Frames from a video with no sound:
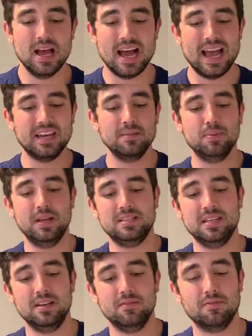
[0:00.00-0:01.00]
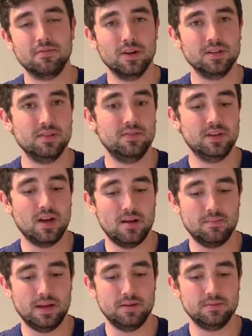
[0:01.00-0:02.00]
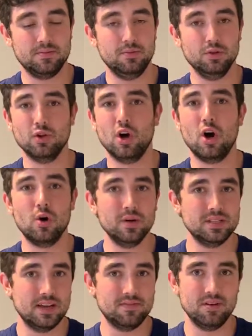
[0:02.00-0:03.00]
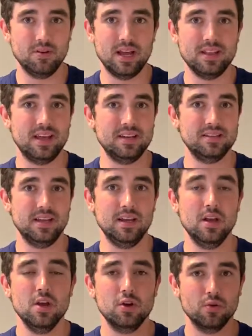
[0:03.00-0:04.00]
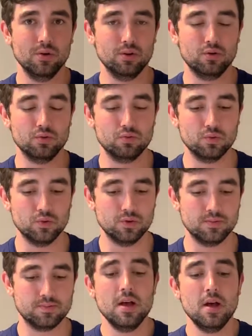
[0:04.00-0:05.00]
I had to place it in front of the compound. You'll always have to do that. That is a critical rule.